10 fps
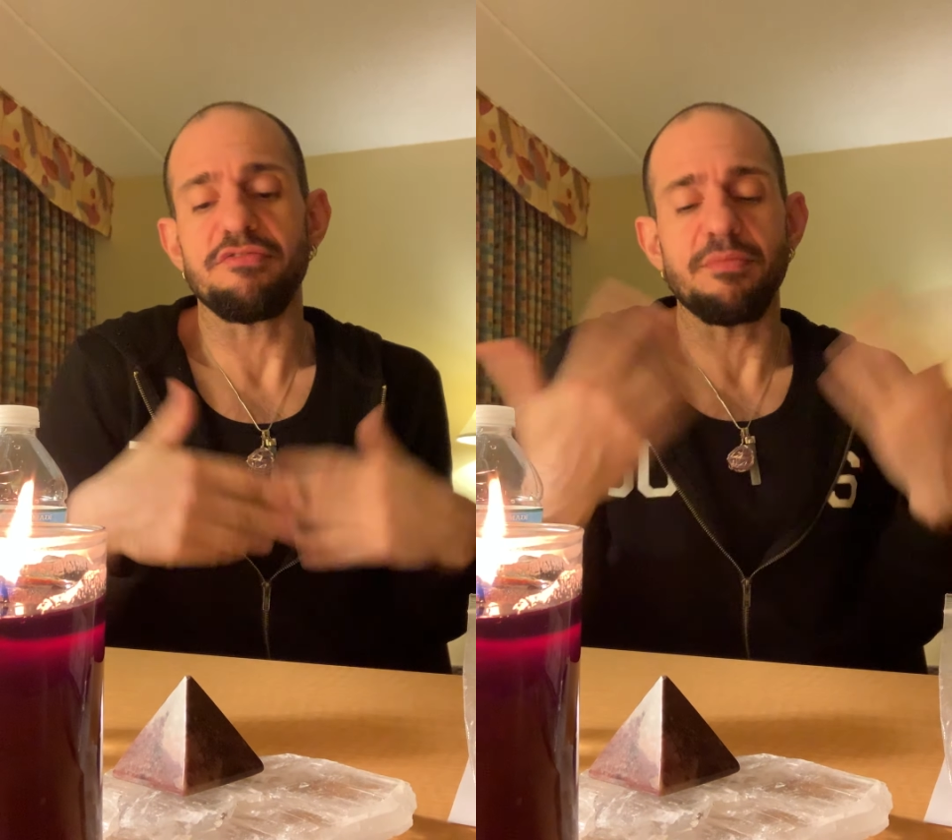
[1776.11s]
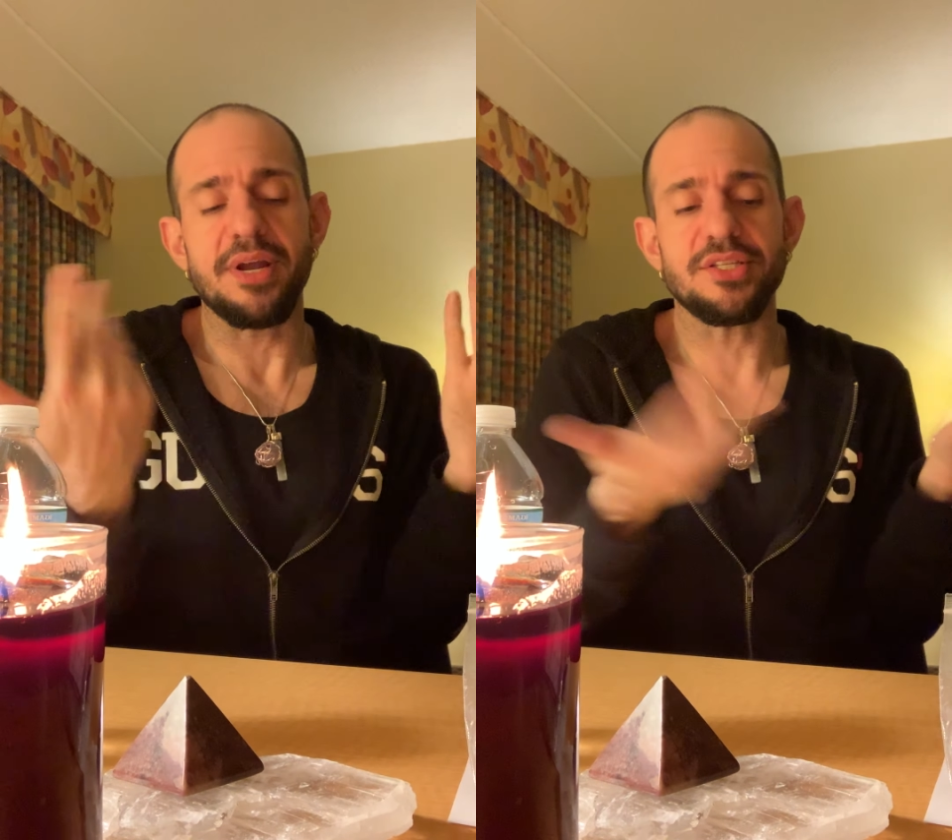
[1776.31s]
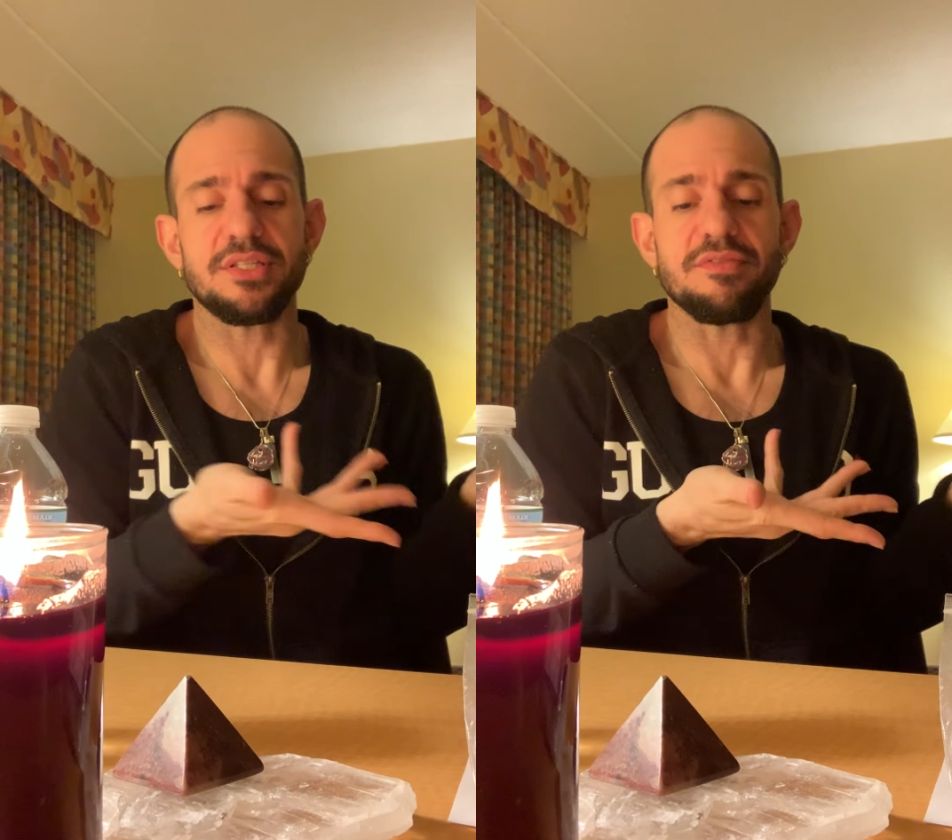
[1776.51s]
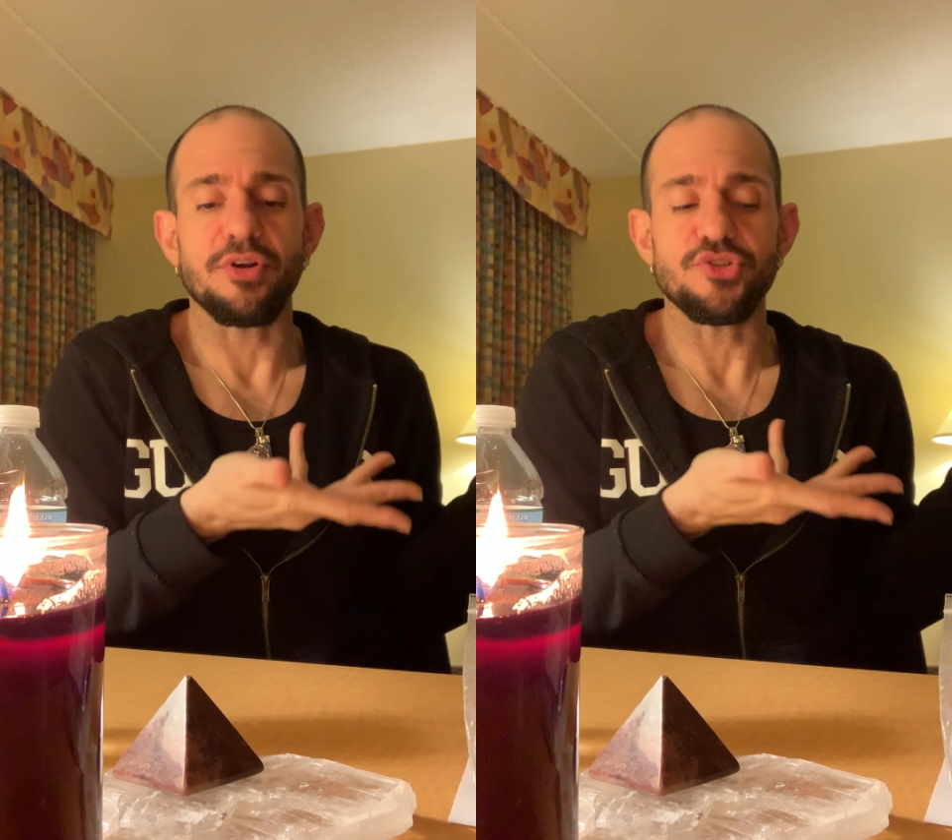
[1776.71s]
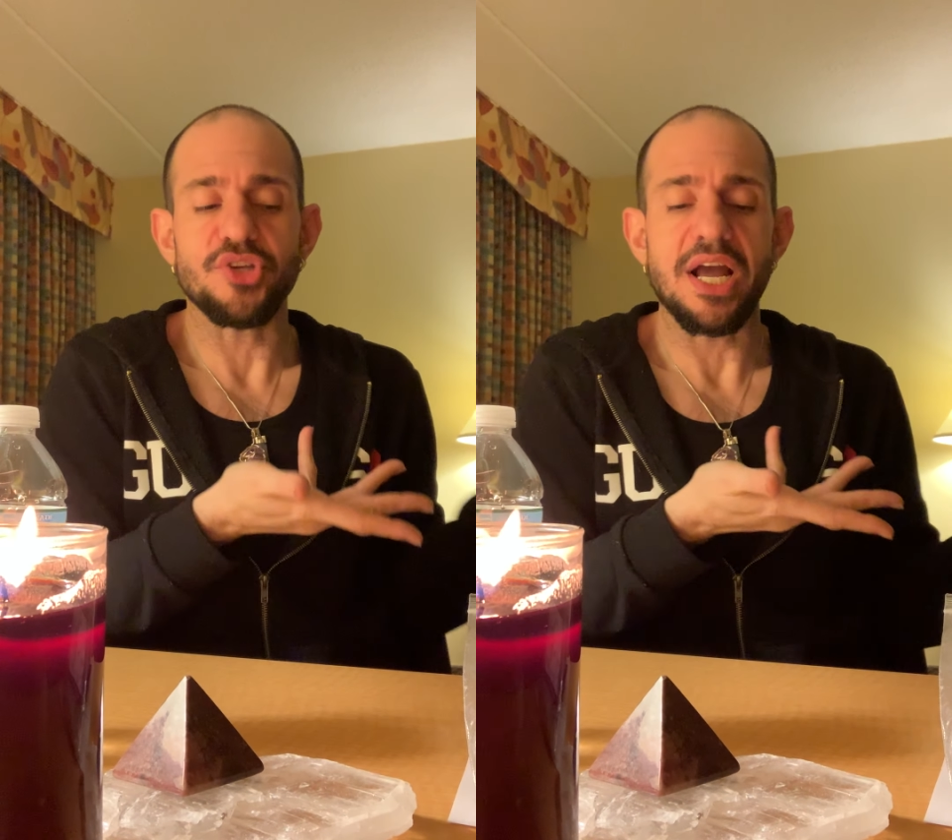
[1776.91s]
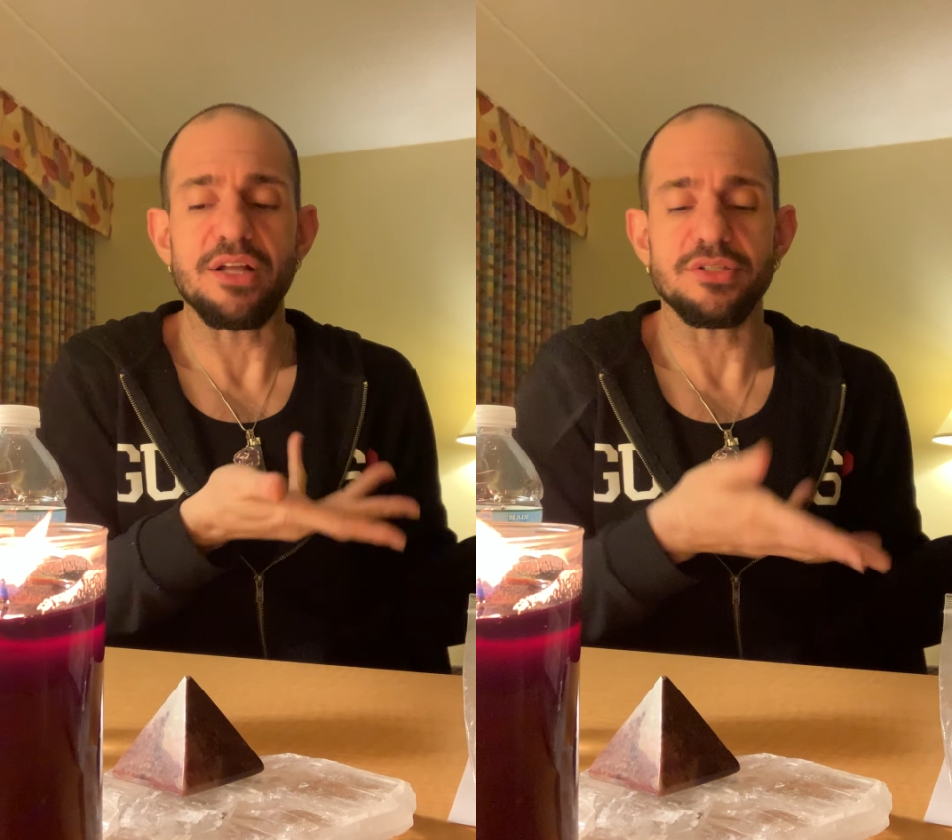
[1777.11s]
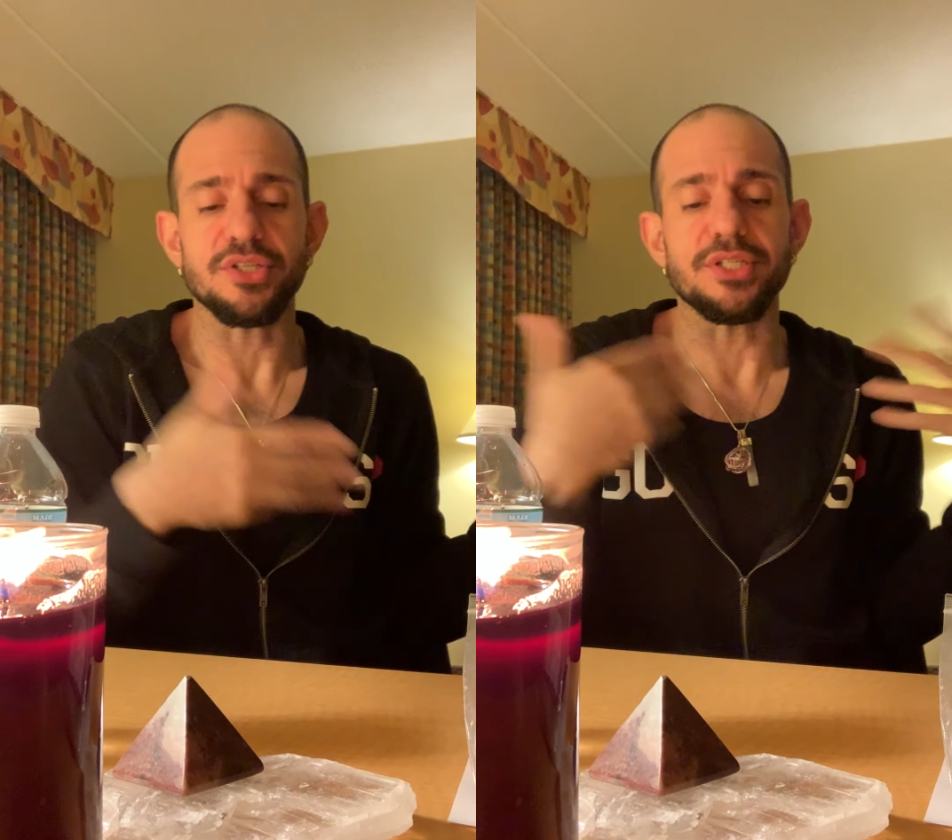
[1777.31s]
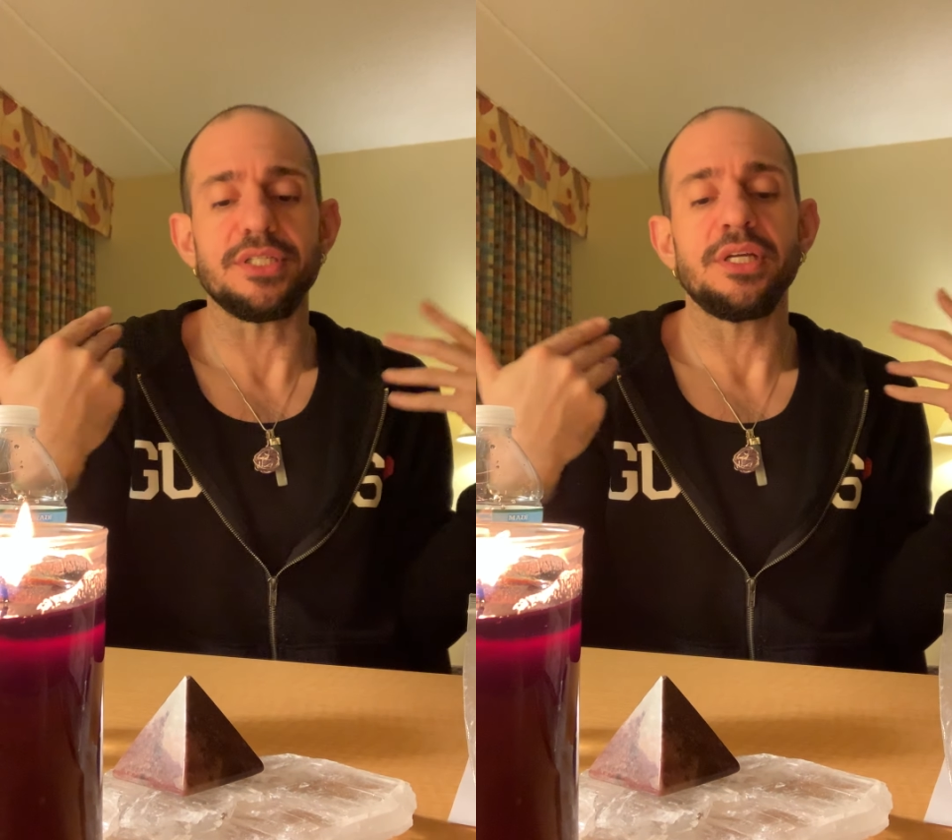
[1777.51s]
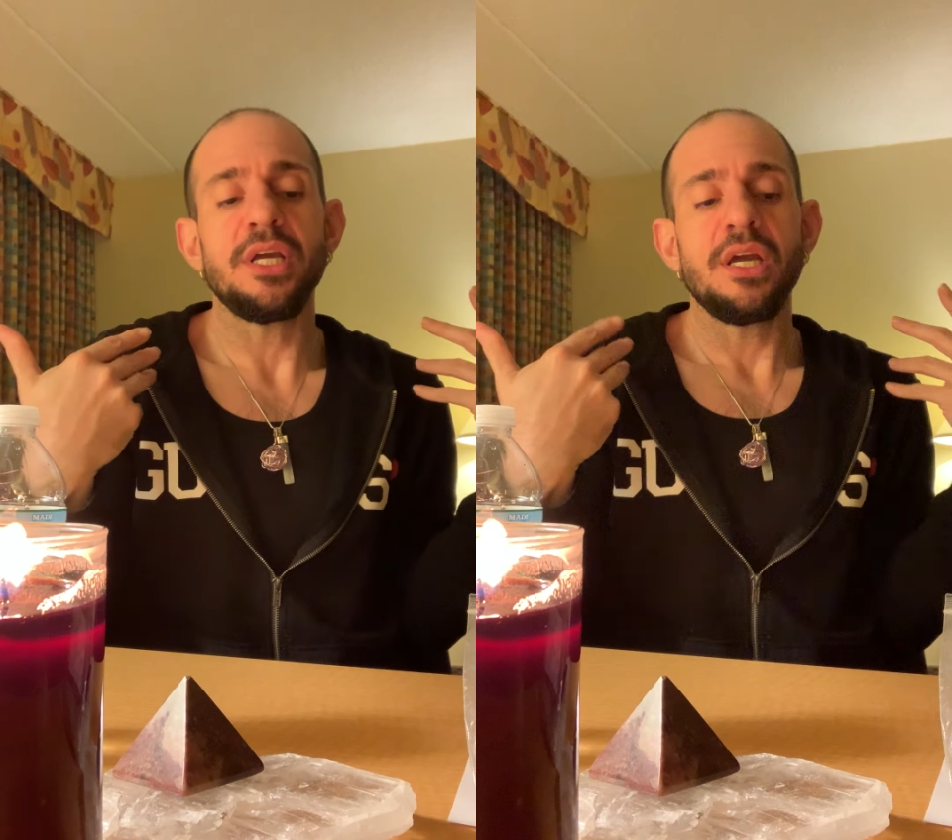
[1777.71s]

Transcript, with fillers: reminds us of our childhood,